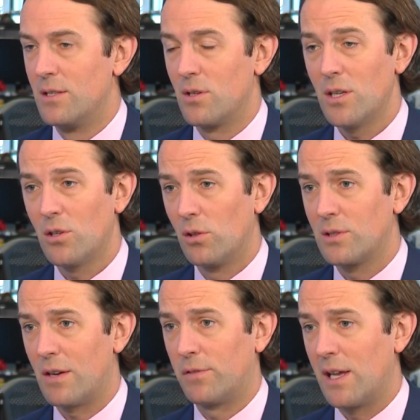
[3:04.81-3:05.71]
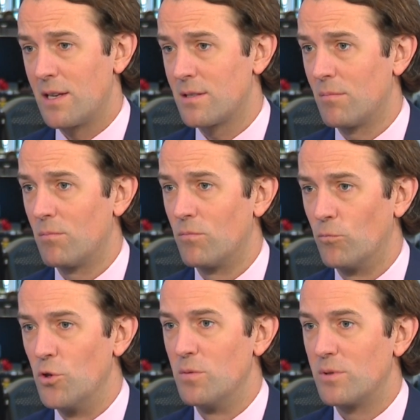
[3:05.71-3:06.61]
So I think gold definitely has some
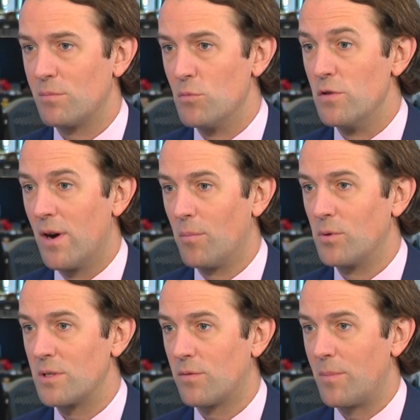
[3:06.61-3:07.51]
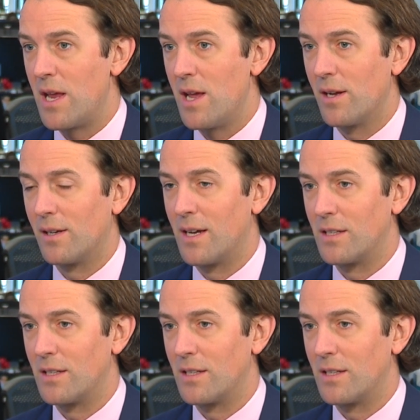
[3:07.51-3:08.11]
room to move upwards from here.